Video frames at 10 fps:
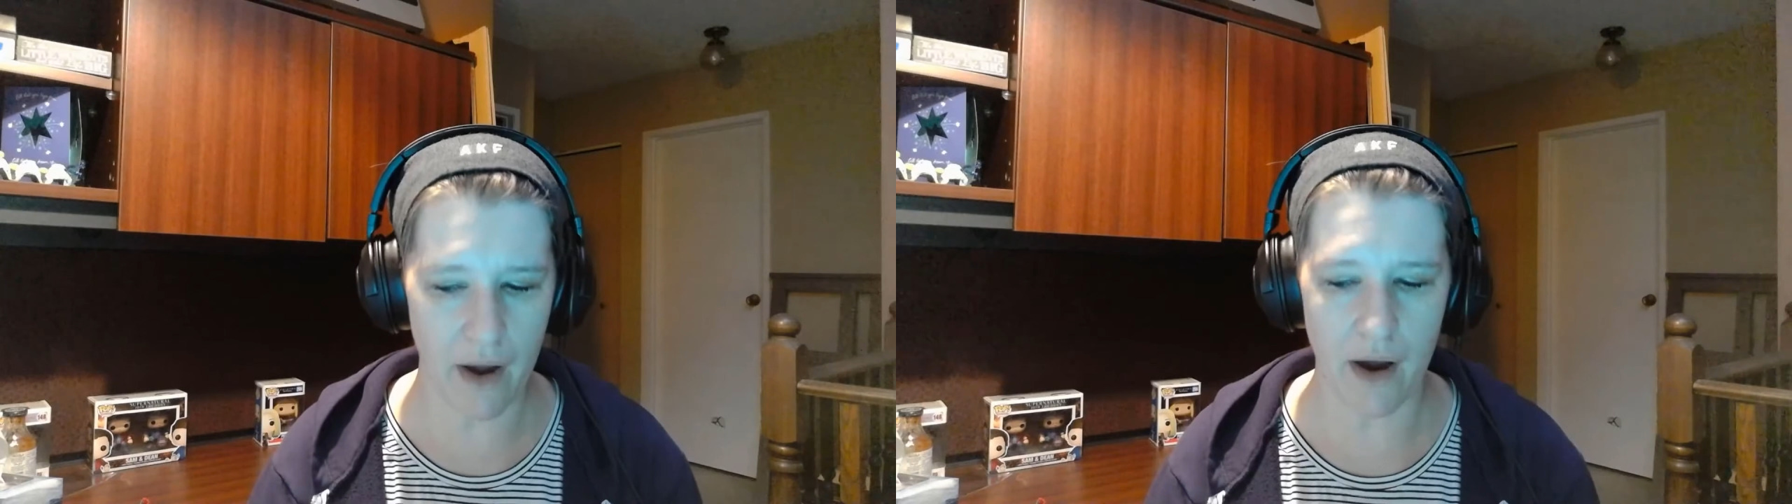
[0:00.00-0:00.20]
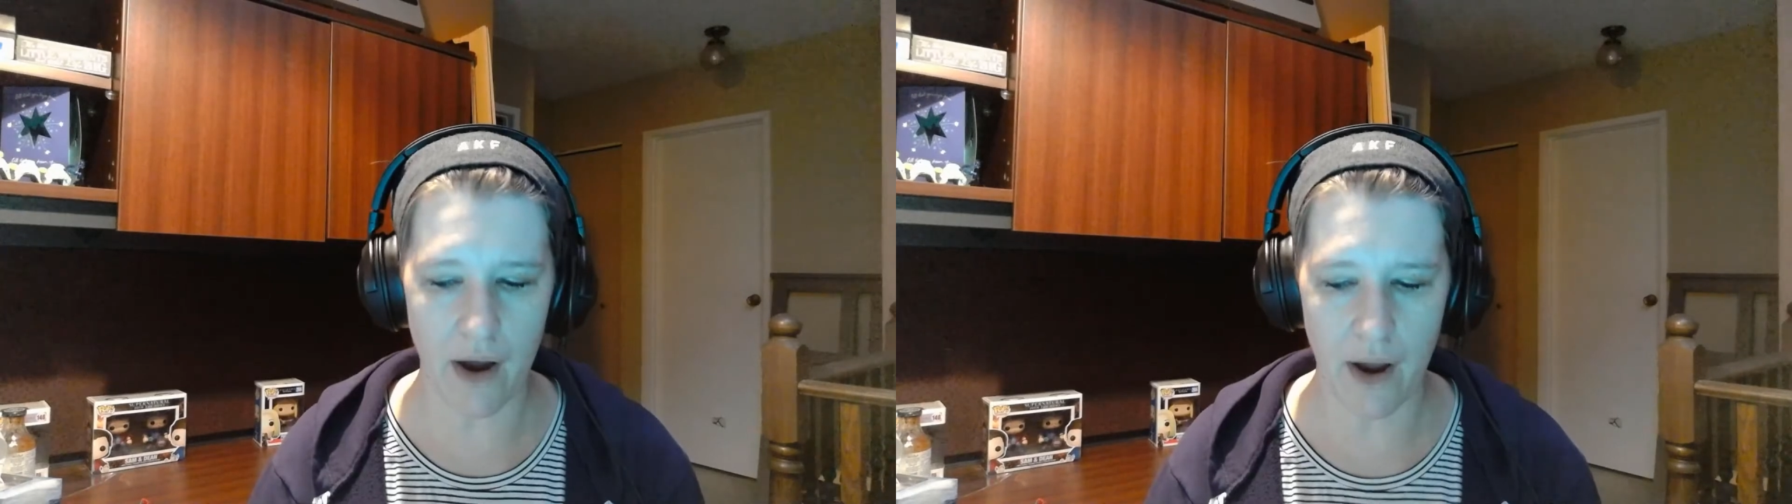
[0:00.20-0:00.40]

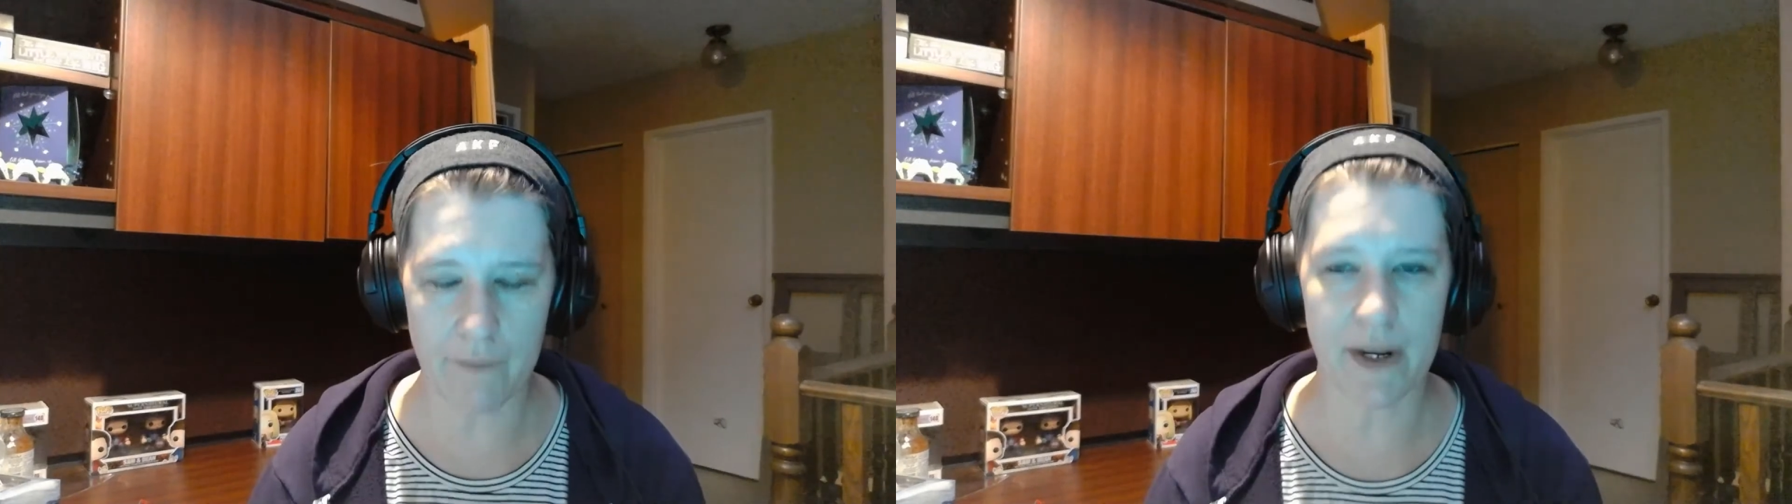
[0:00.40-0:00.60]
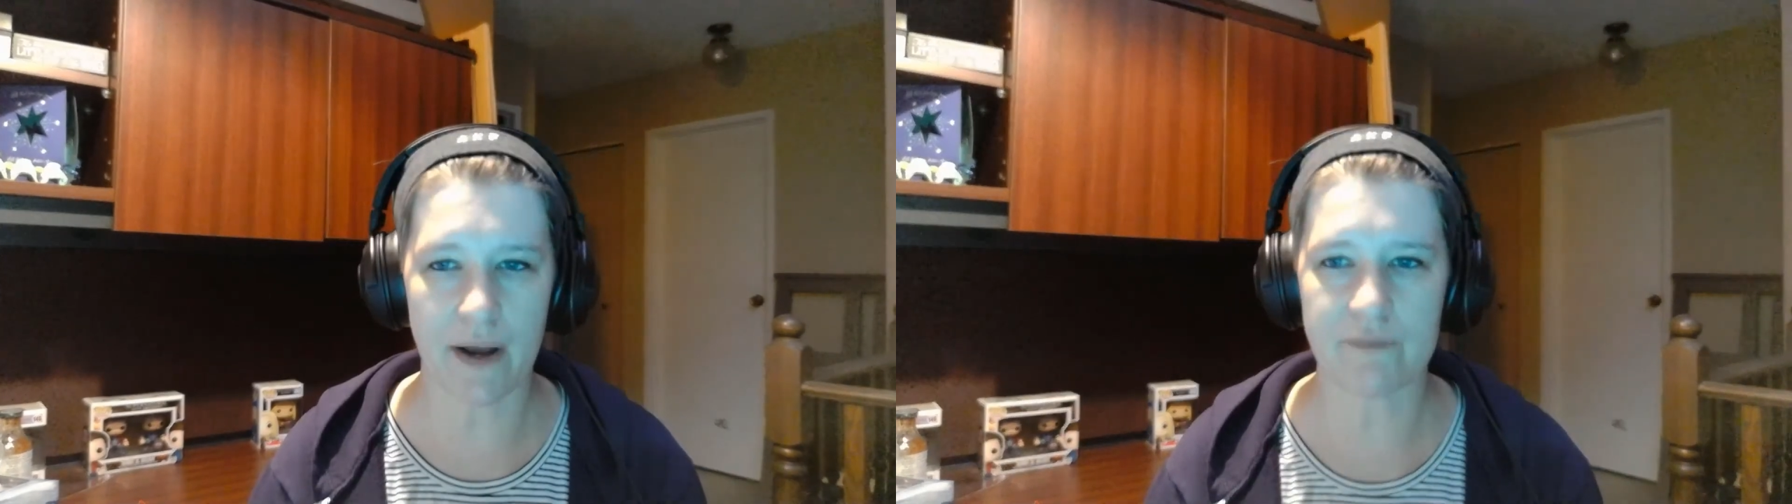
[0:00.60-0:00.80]
I would
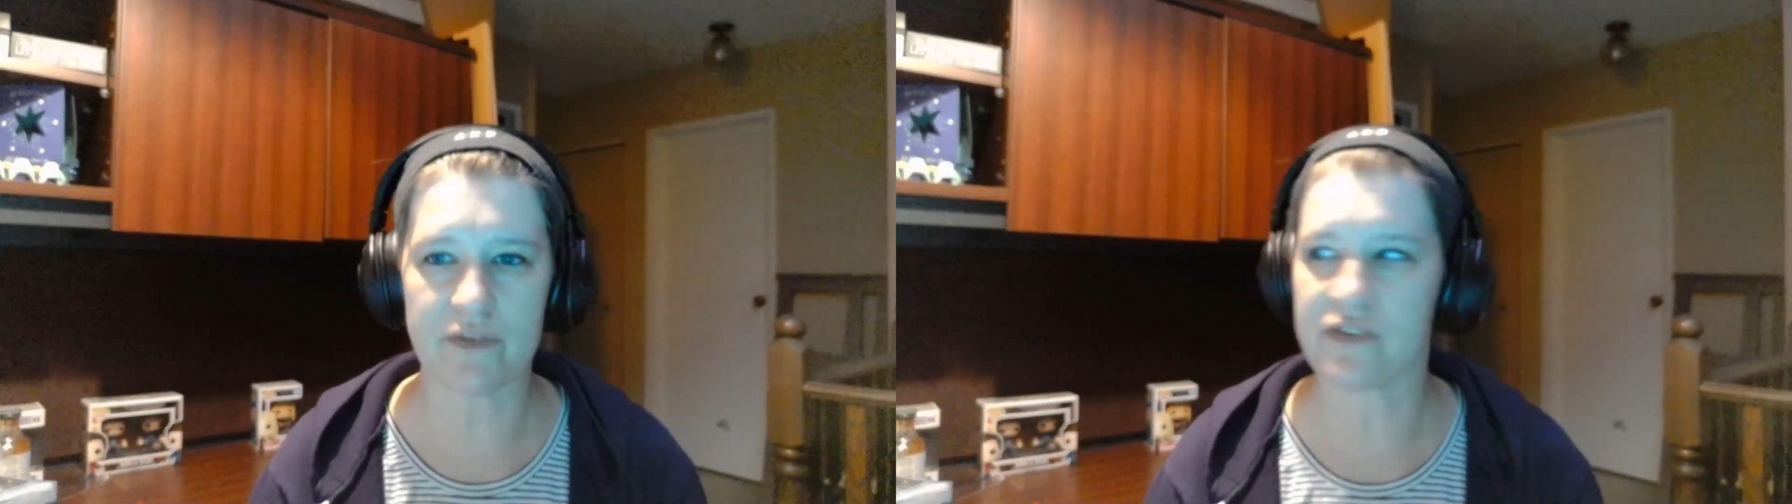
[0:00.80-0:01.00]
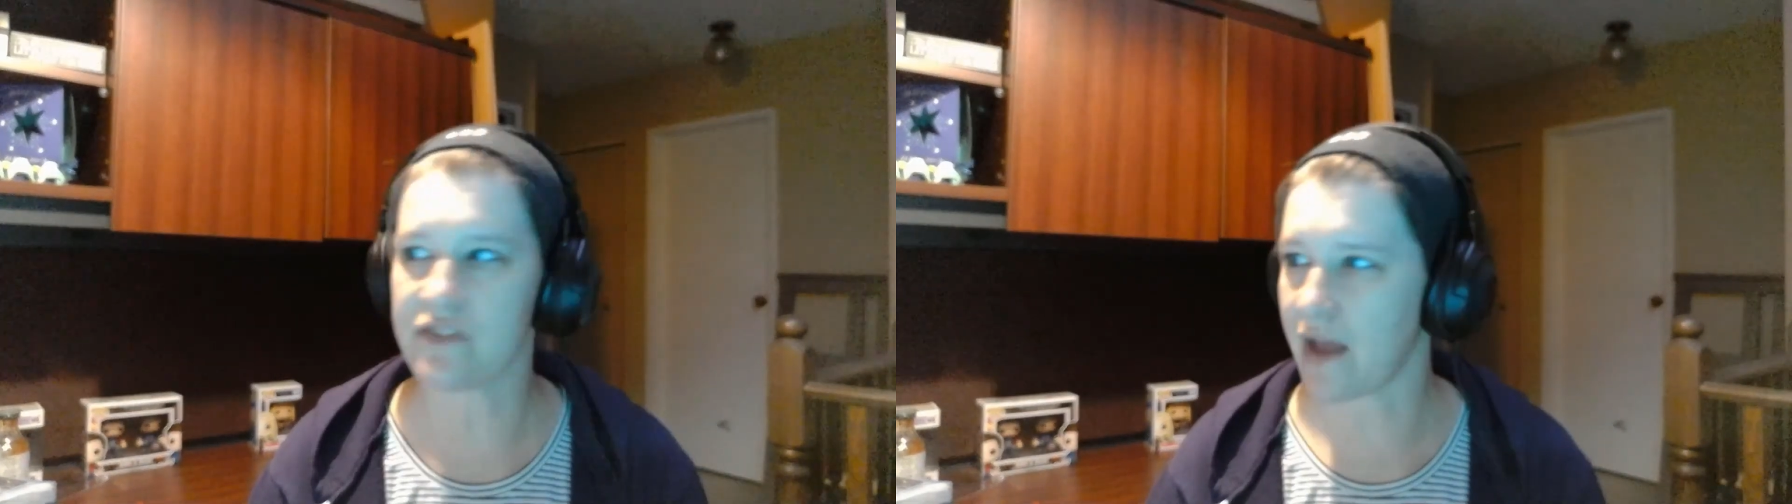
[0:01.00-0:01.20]
have to
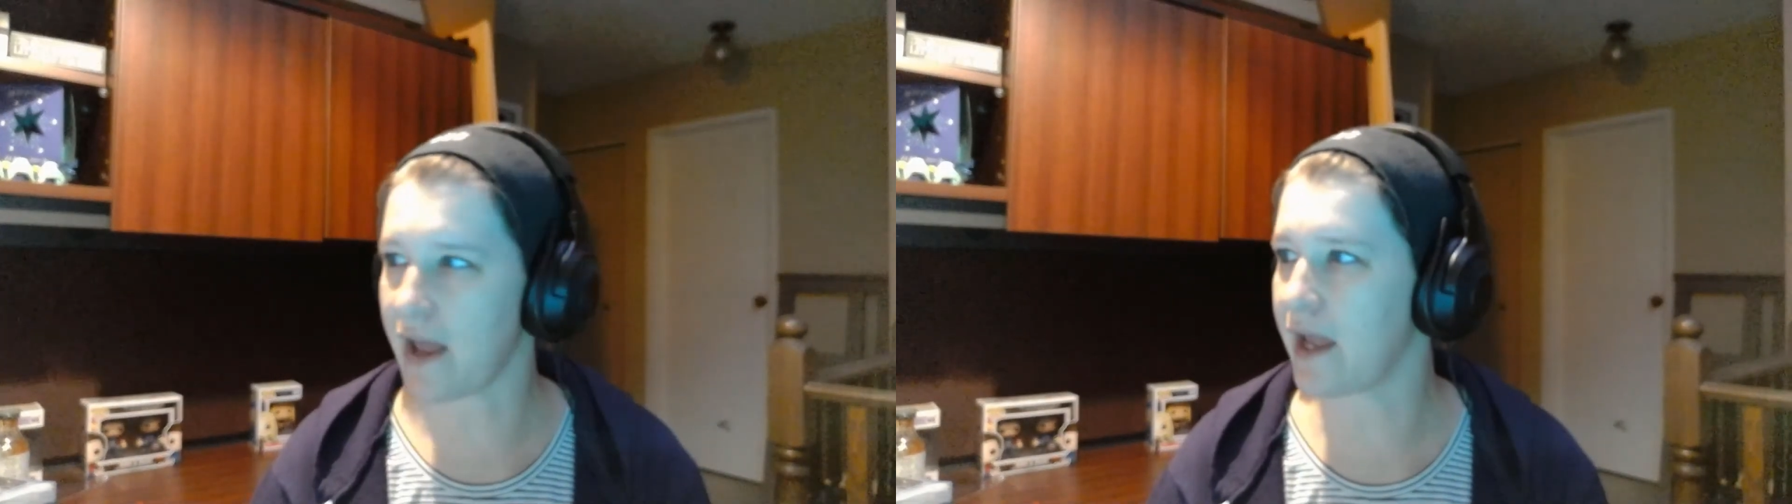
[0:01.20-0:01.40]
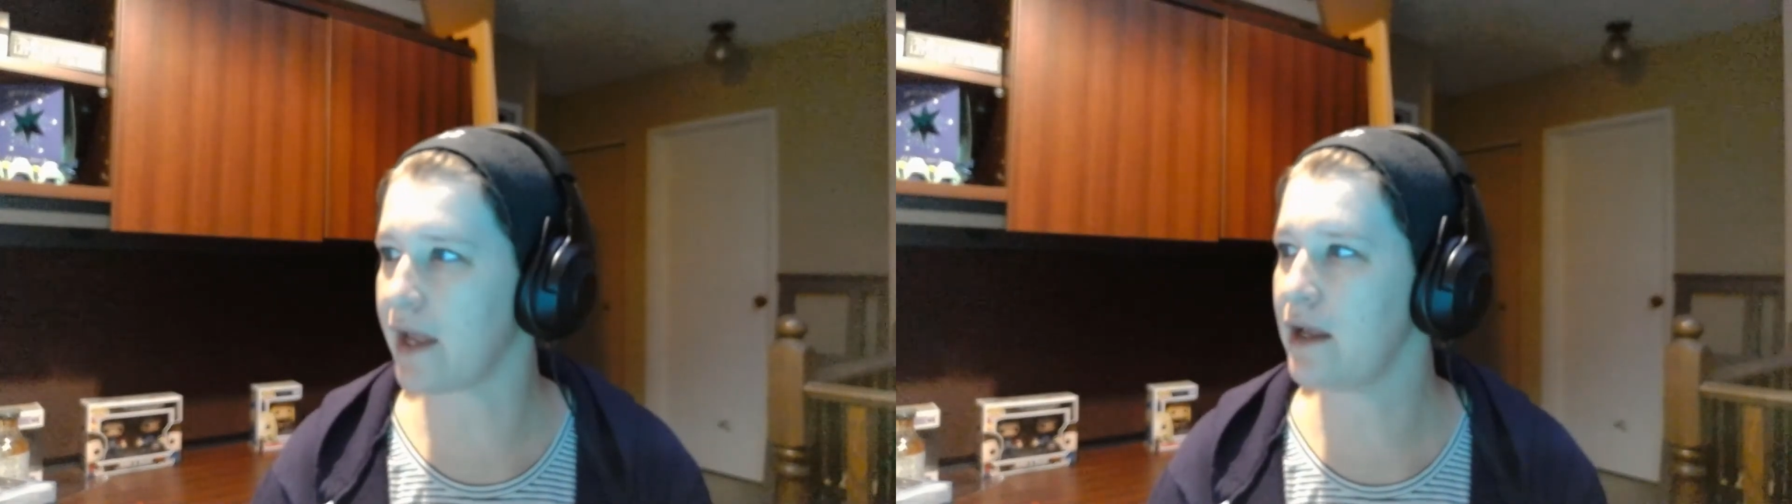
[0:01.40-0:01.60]

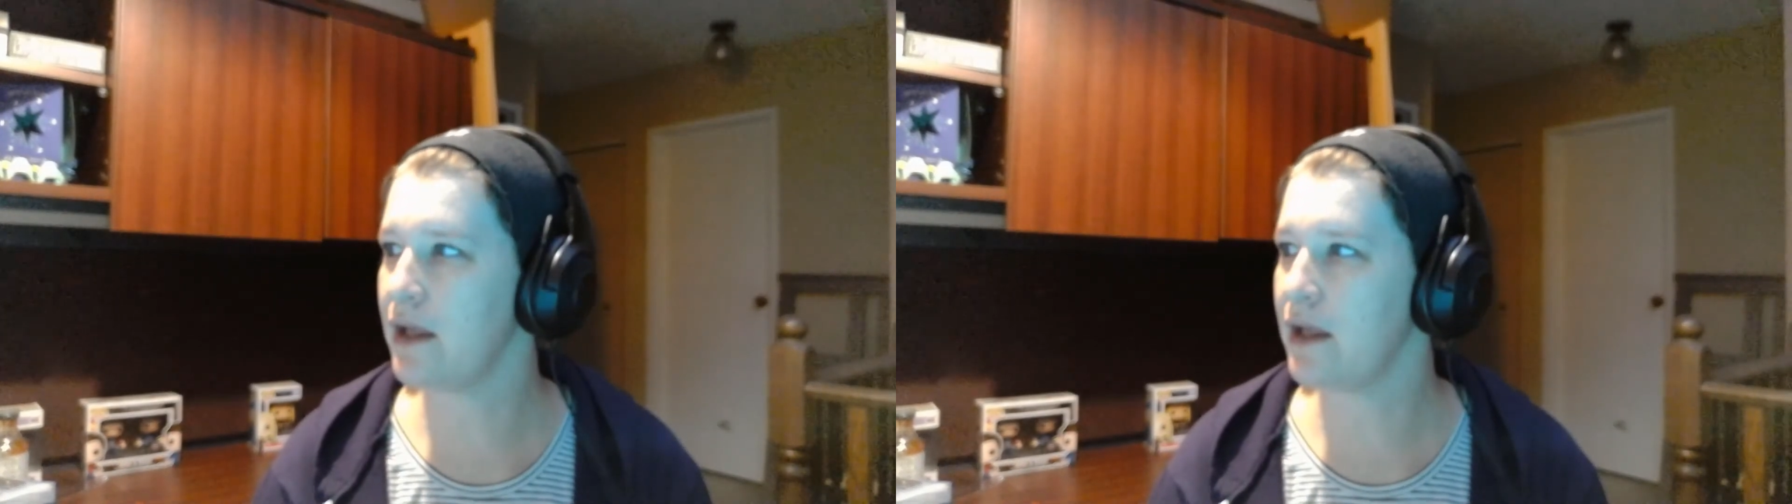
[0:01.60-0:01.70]
say